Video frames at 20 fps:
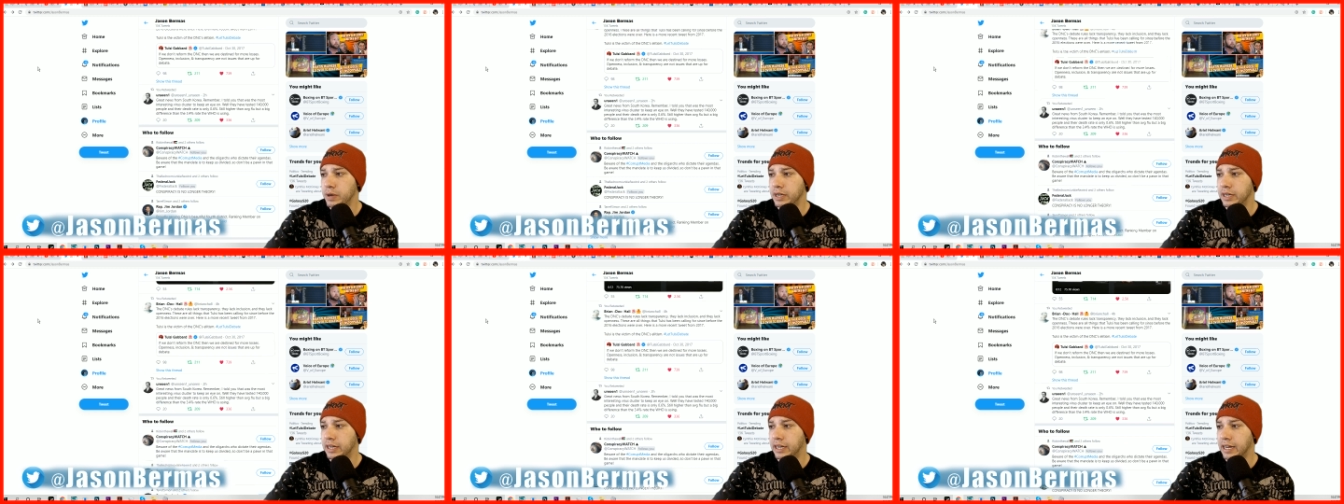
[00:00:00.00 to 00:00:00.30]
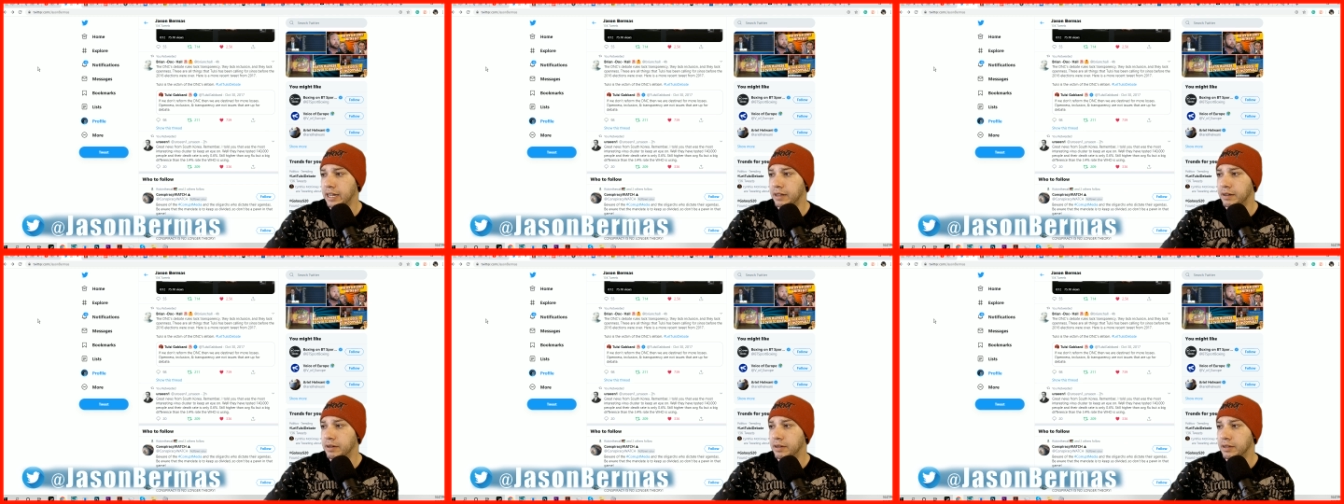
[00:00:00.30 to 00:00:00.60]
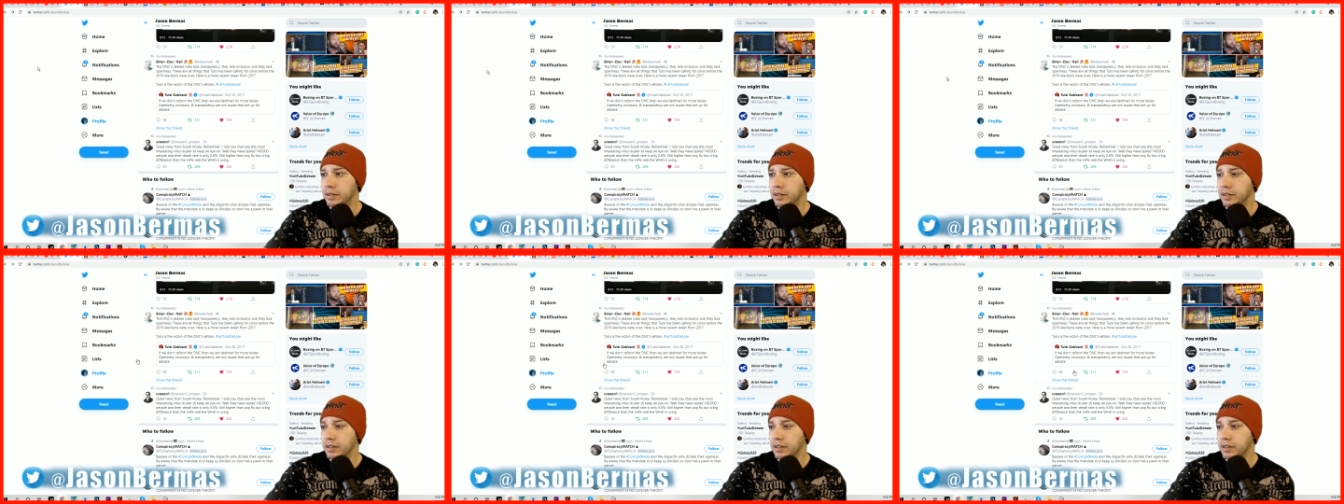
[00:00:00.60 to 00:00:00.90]
it.
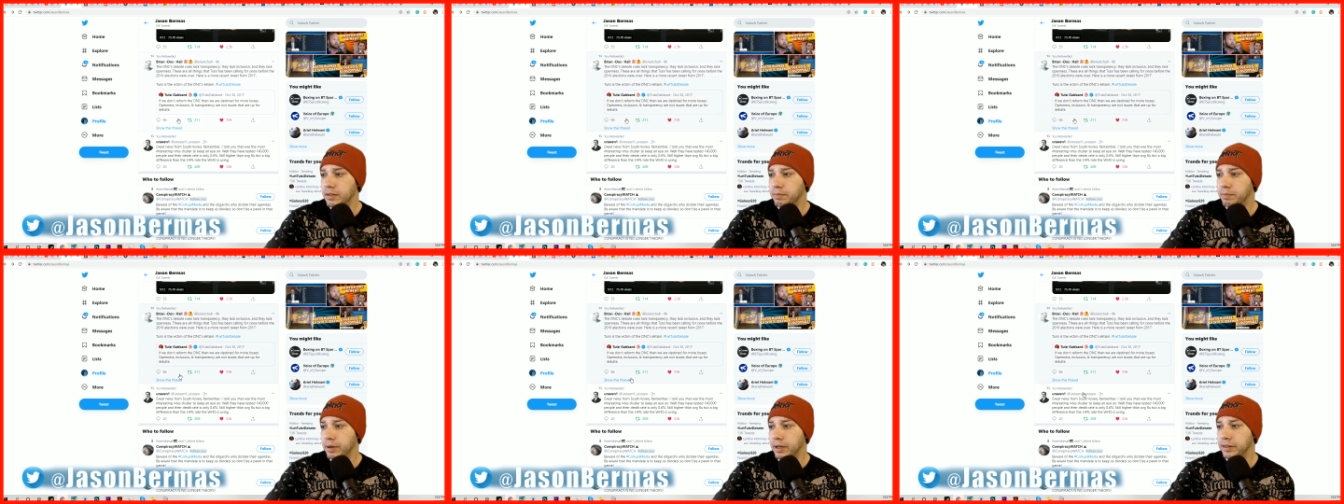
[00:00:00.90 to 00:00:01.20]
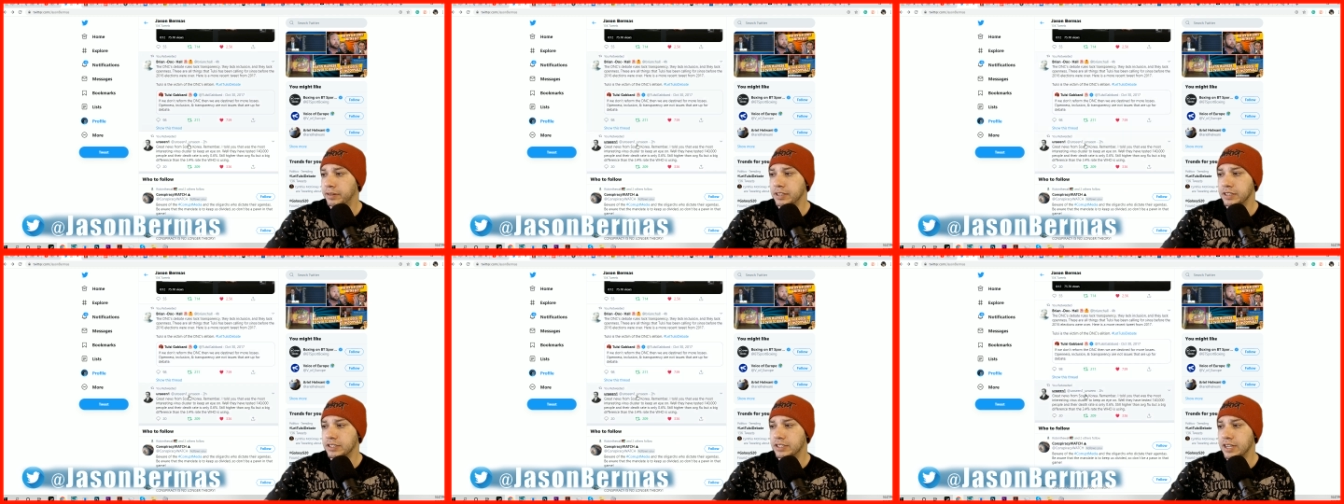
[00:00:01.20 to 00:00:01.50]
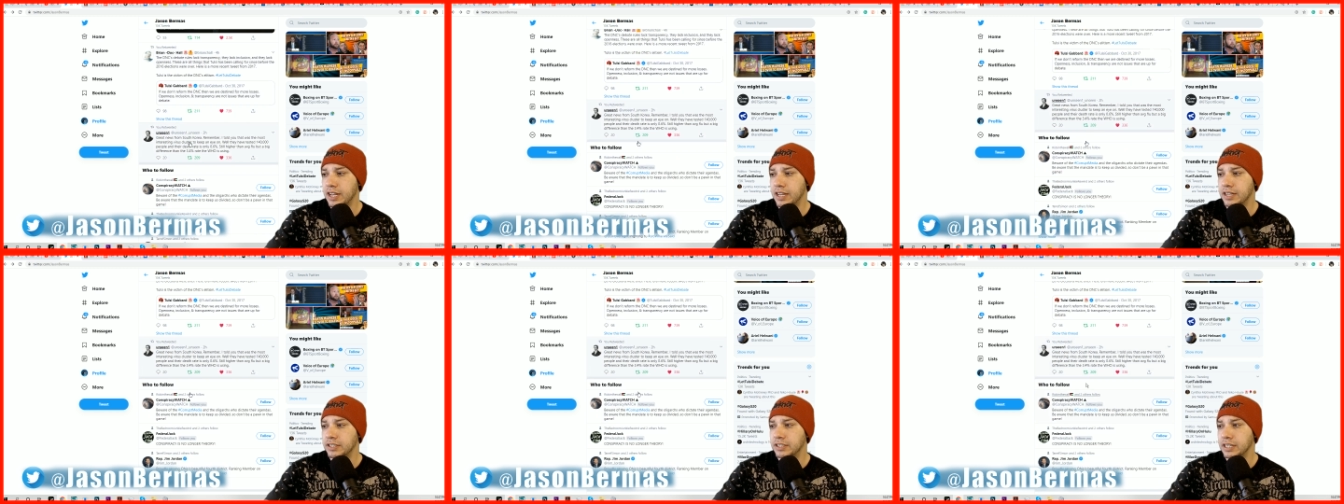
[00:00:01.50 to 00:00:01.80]
But it
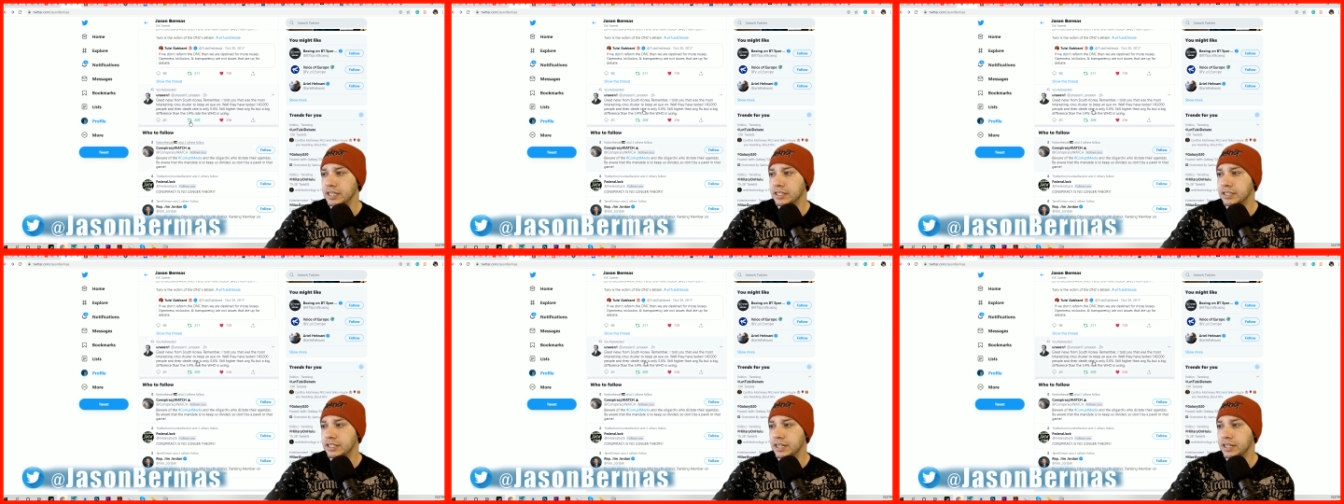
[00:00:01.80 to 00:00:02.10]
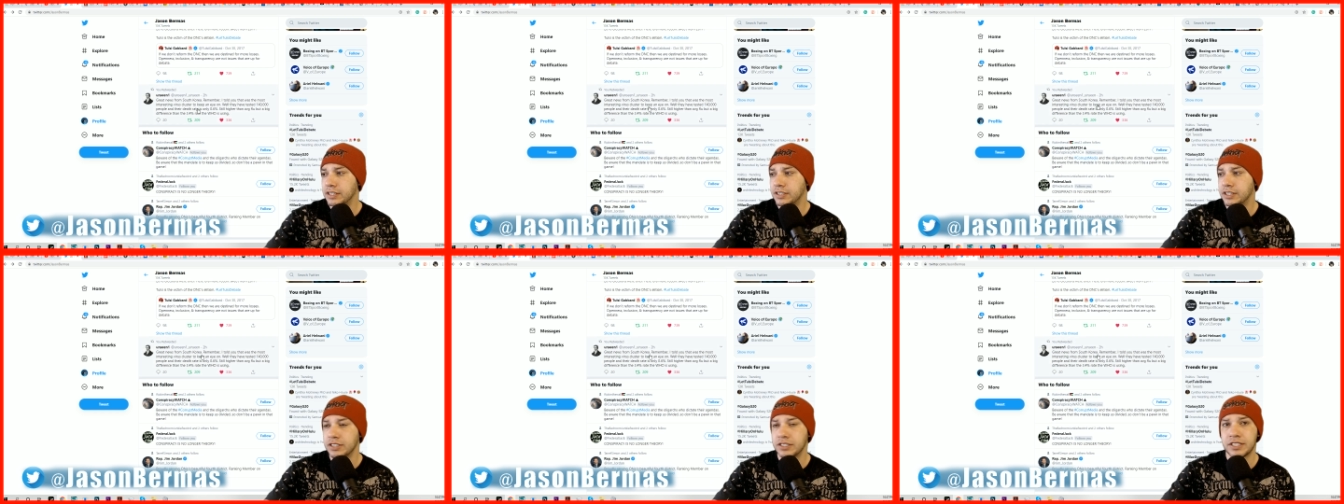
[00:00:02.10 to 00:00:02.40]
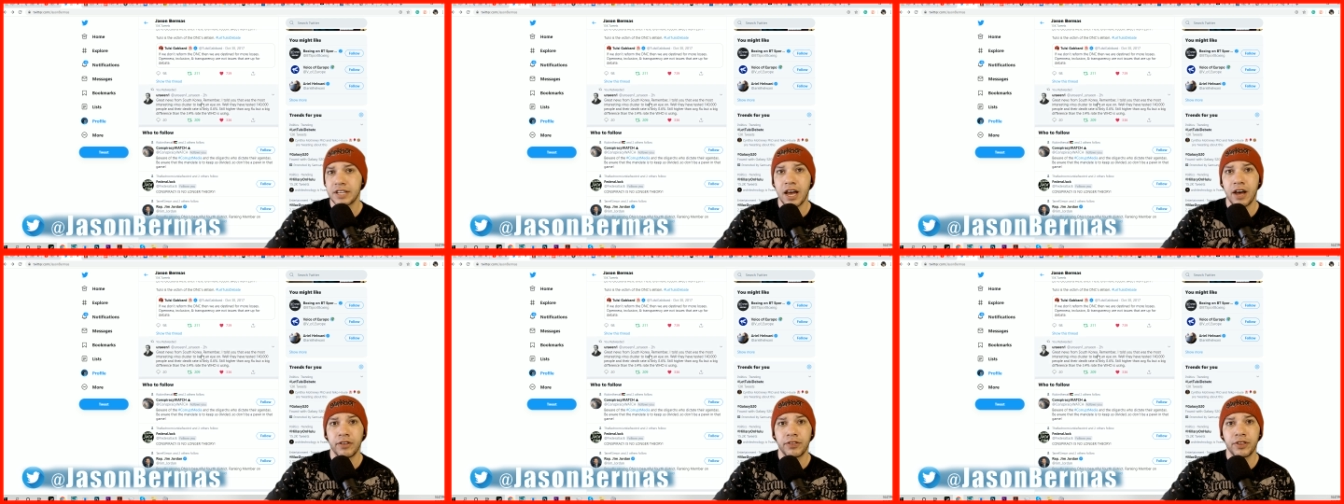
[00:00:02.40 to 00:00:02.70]
says the
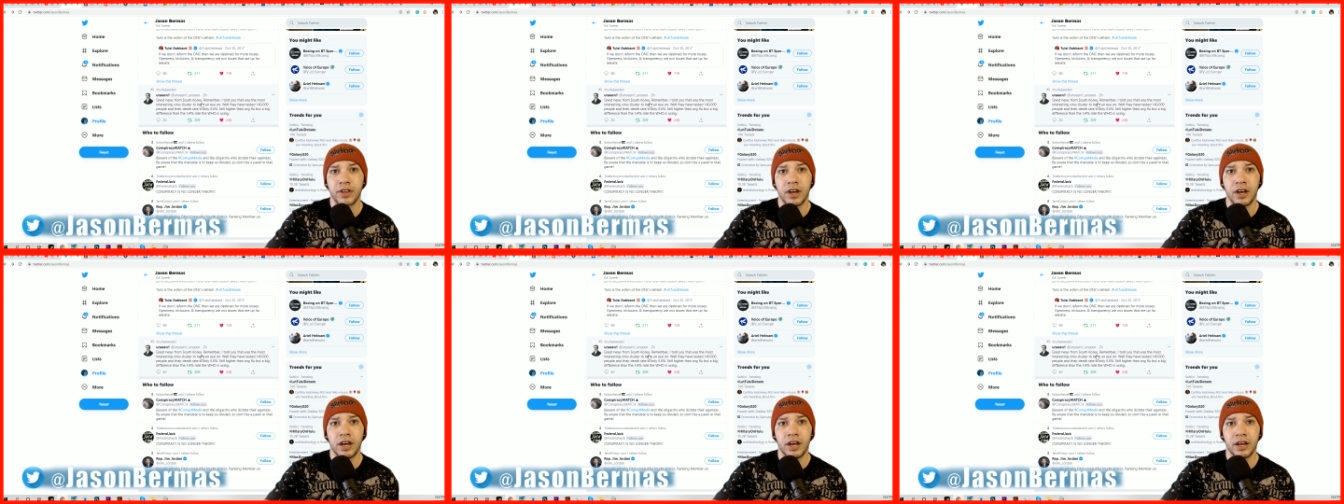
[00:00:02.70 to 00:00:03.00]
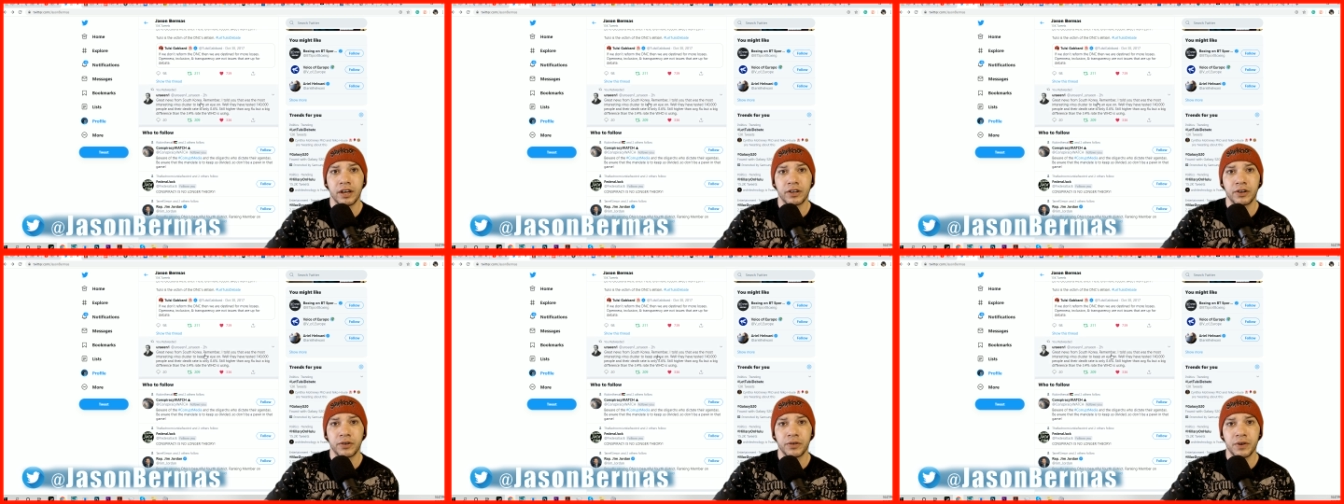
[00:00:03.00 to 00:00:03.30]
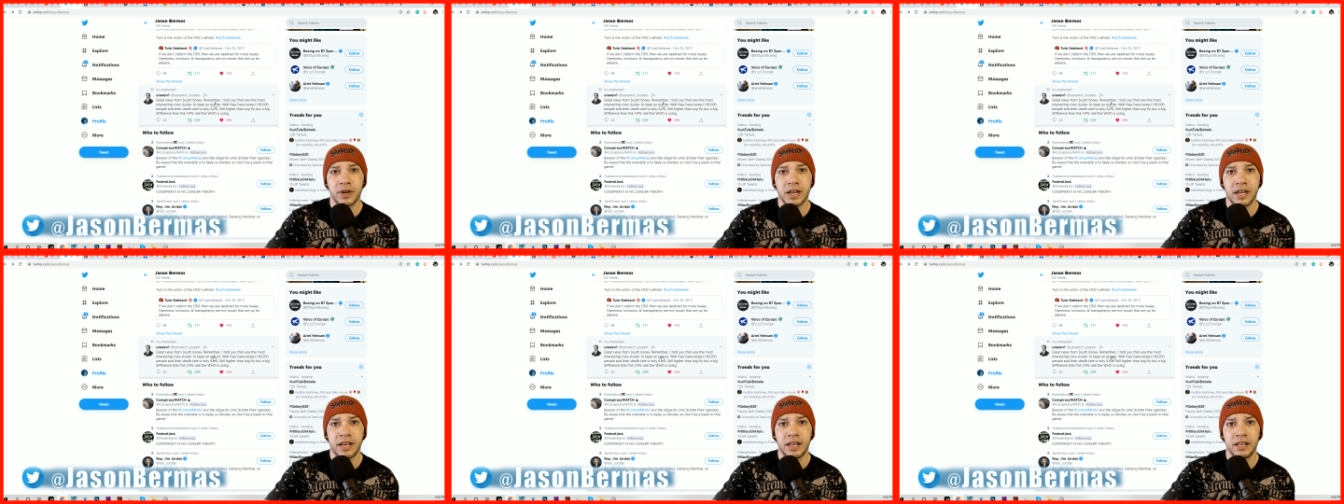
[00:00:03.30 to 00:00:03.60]
South
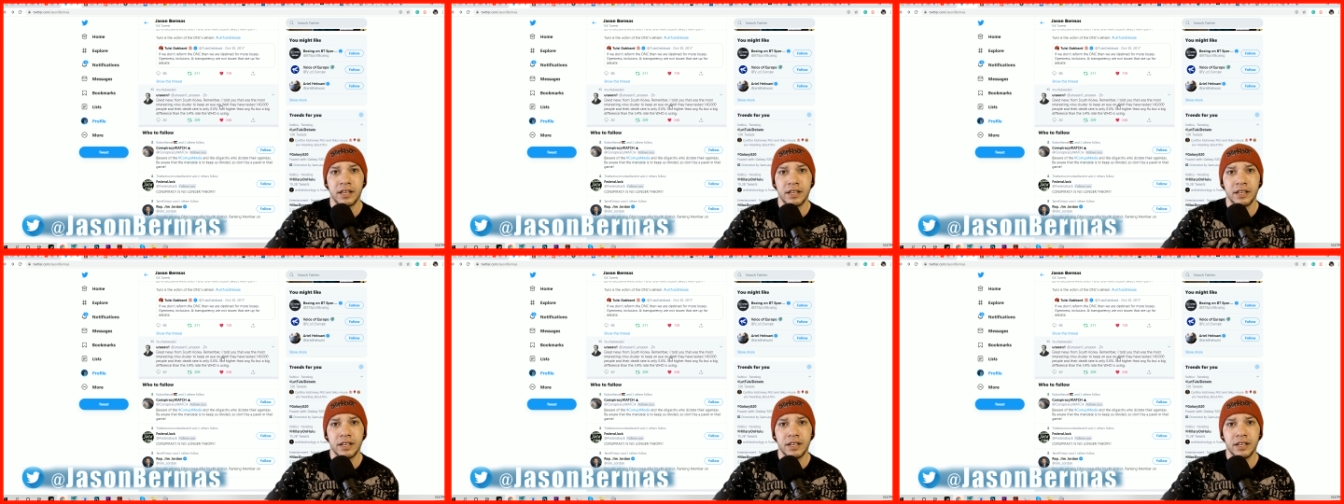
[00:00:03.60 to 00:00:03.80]
Korea,